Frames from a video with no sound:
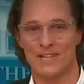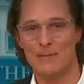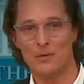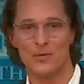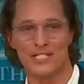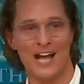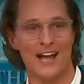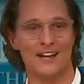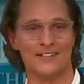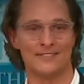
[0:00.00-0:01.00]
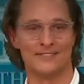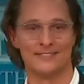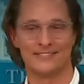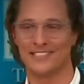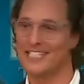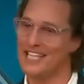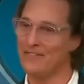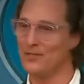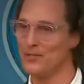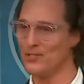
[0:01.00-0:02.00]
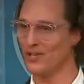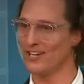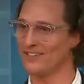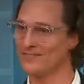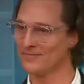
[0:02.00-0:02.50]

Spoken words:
Maybe retire, get that food truck.